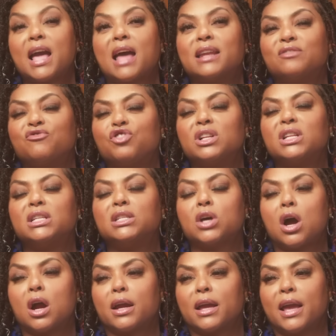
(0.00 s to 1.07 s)
got this really what
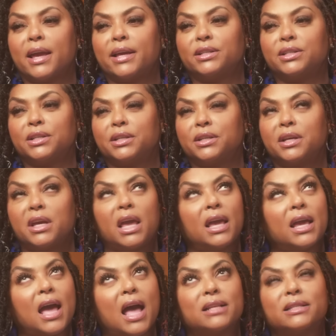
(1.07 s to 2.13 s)
dark, need. Angie. Mm.
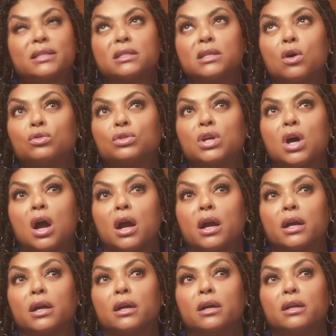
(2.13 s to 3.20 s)
It got so
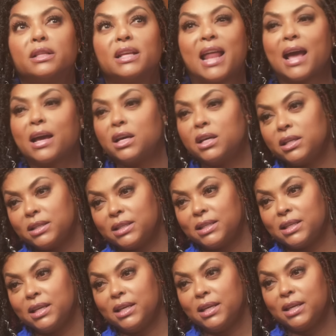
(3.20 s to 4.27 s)
dark that I couldn't
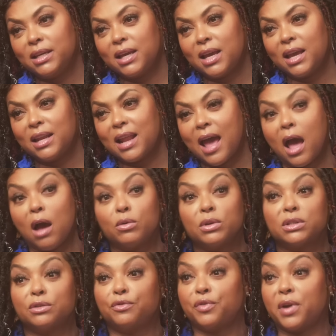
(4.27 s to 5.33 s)
see, and I
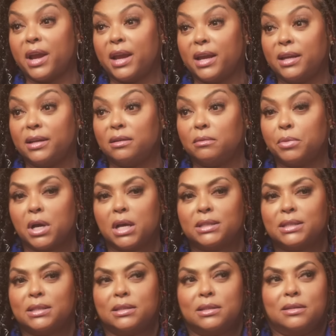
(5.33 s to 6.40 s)
was afraid
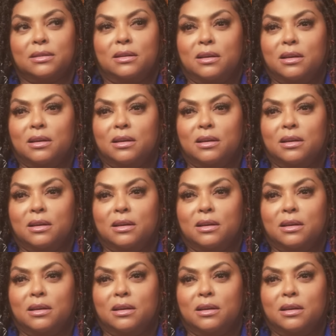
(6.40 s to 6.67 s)
because